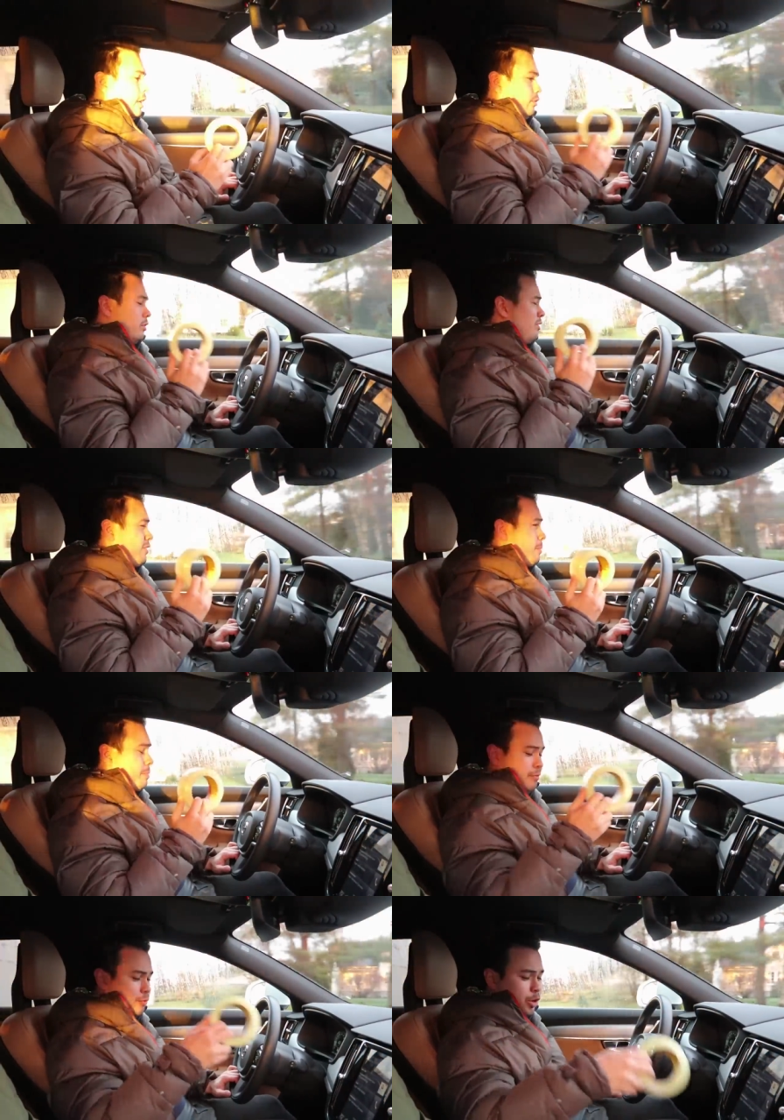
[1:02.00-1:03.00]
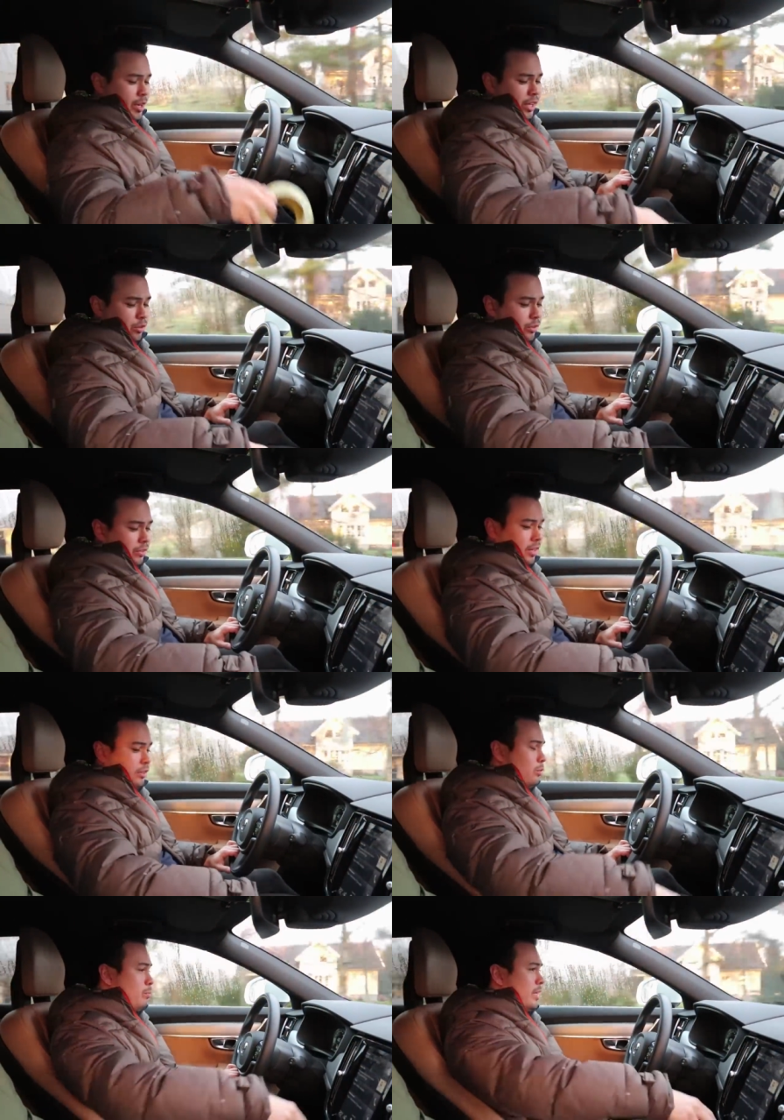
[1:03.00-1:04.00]
So this is going to be very
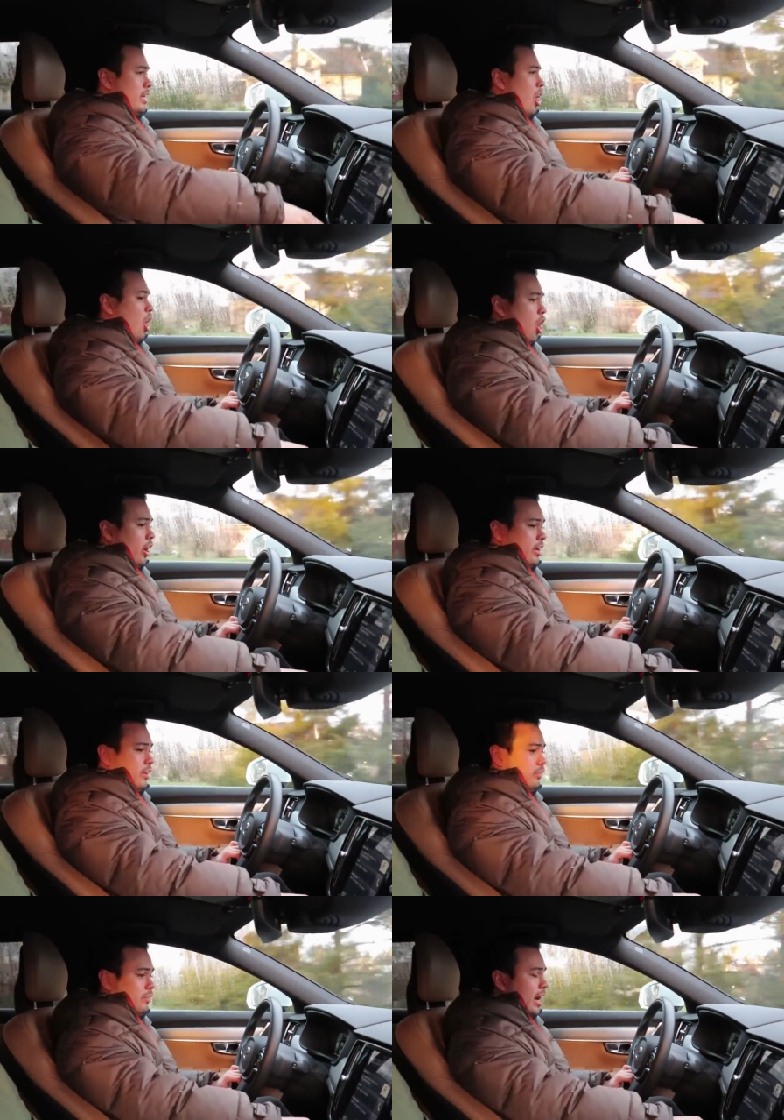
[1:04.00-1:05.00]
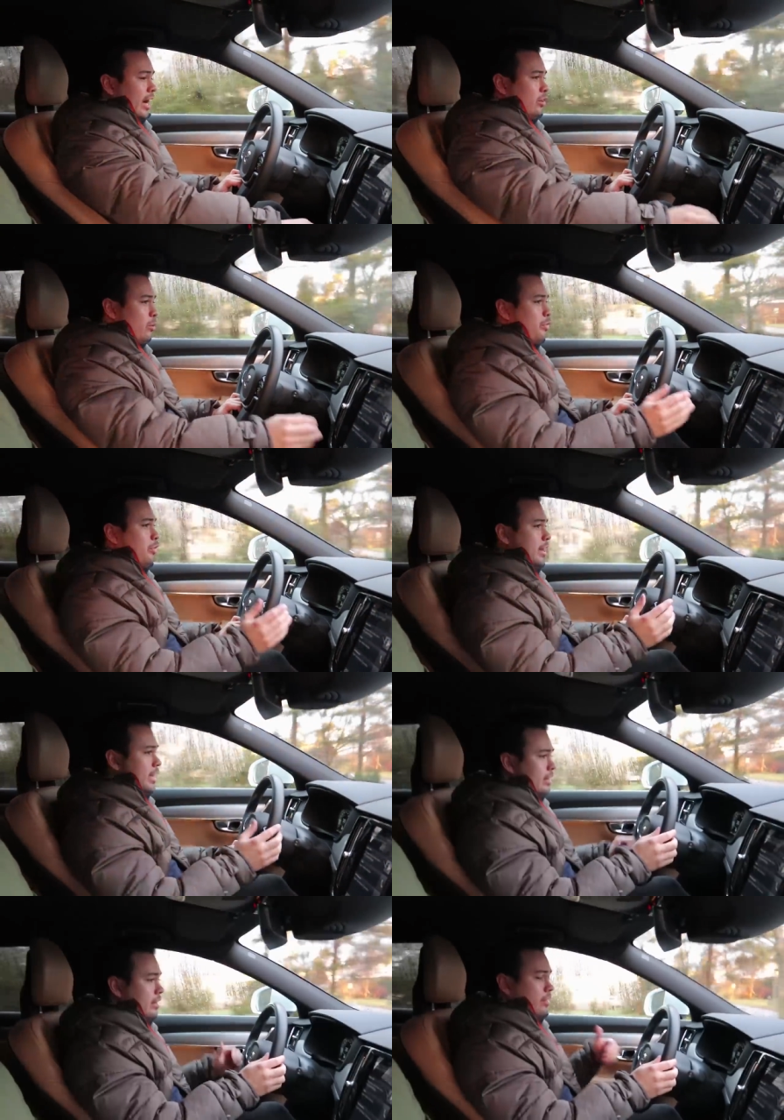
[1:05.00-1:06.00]
interesting. To be honest, I don't
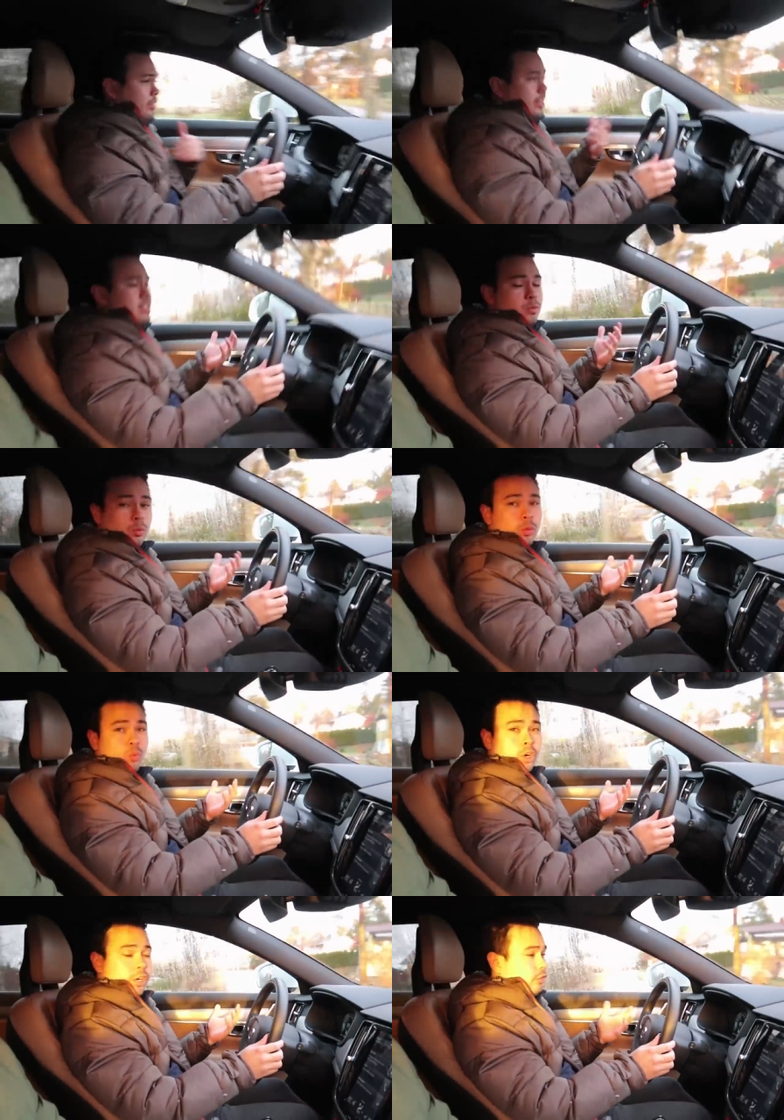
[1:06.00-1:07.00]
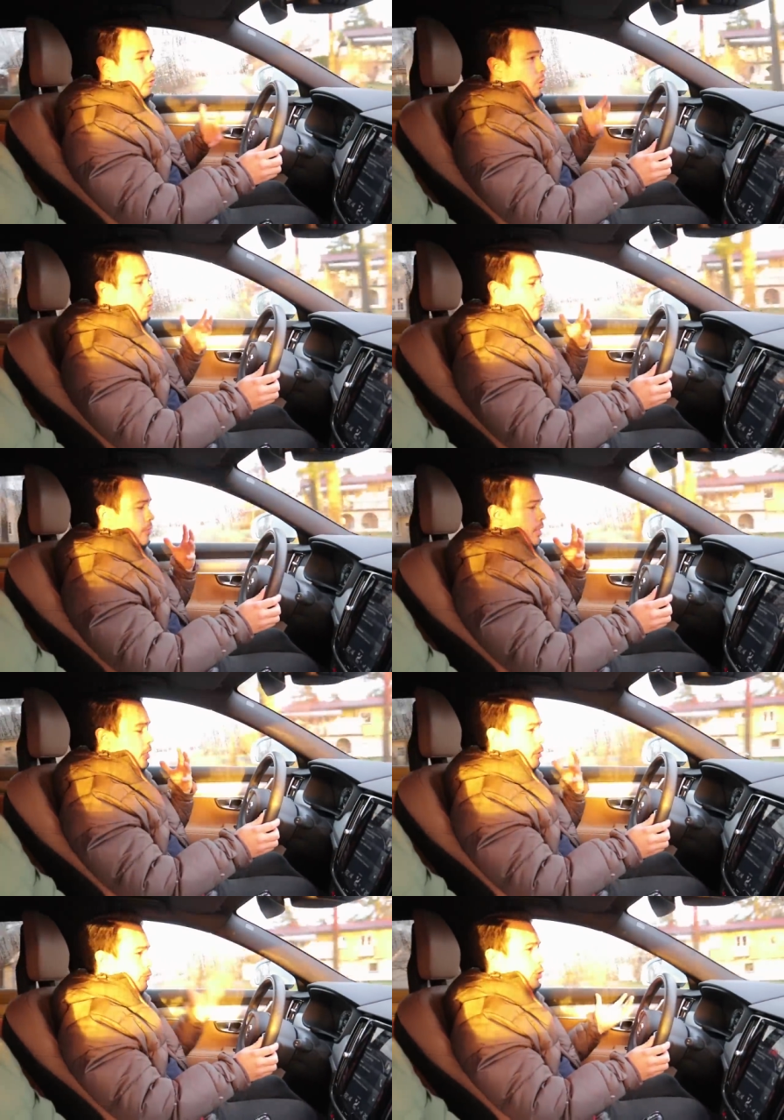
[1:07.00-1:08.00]
think this will work. So
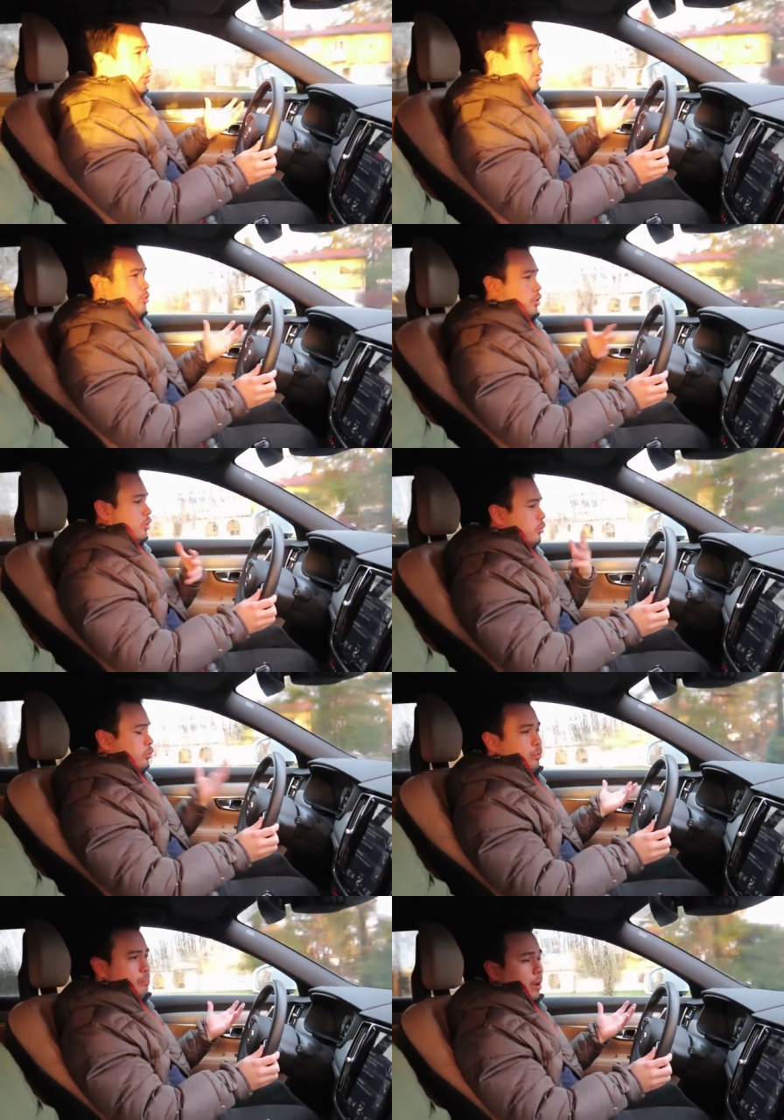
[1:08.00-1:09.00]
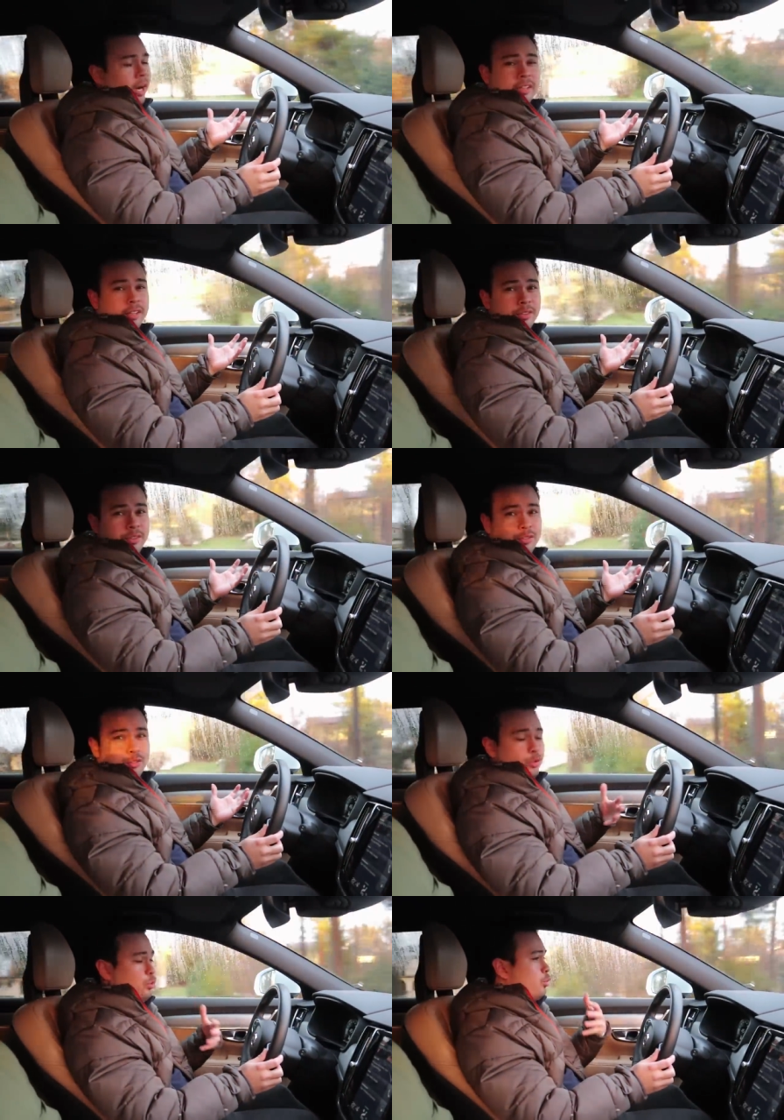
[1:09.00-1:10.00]
for you guys who are new to Pilot
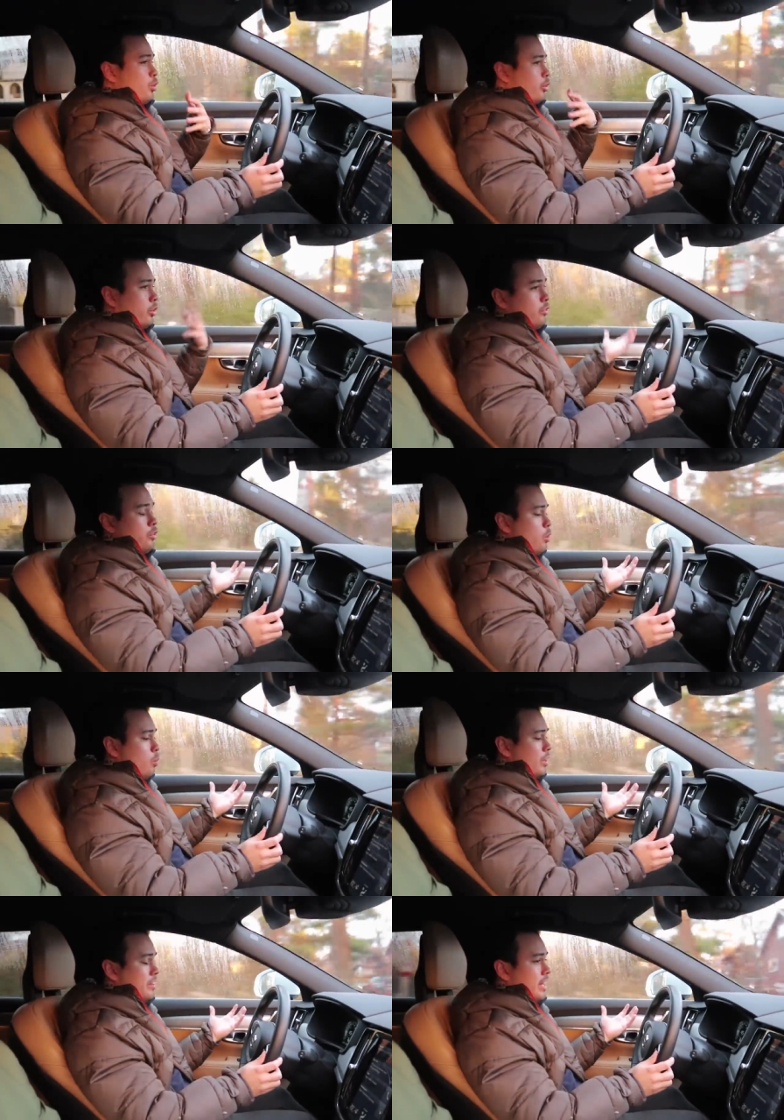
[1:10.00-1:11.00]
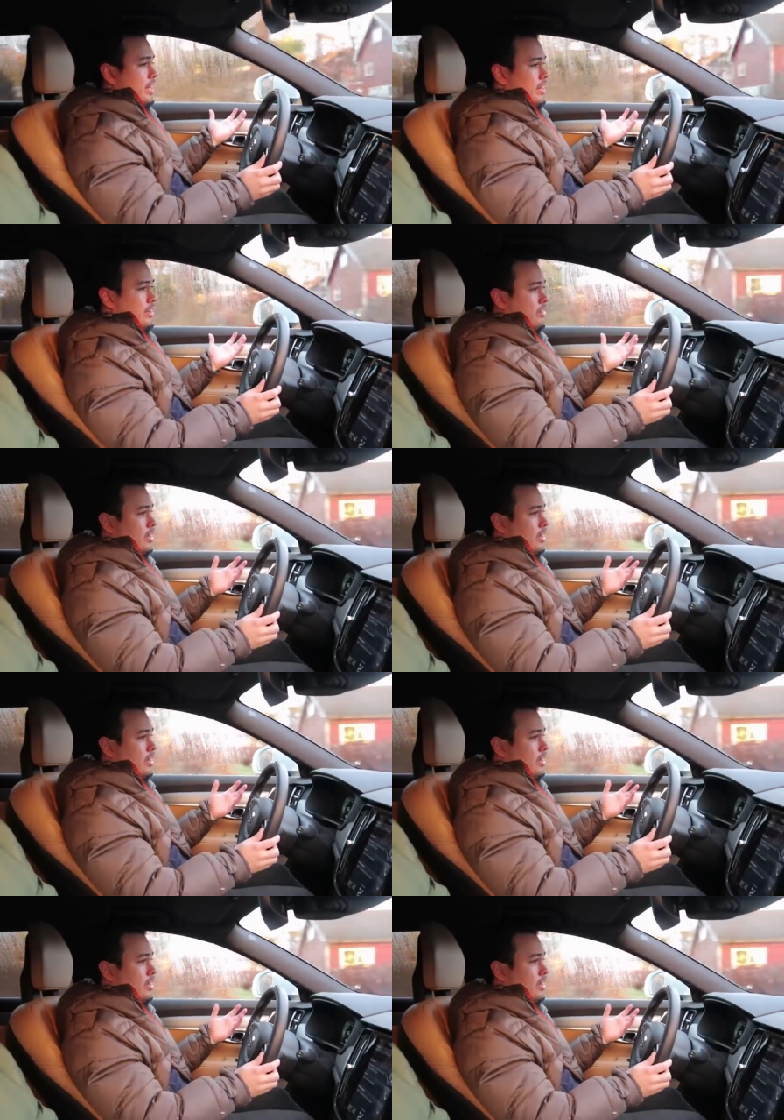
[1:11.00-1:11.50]
Assist two or doesn't know what that is,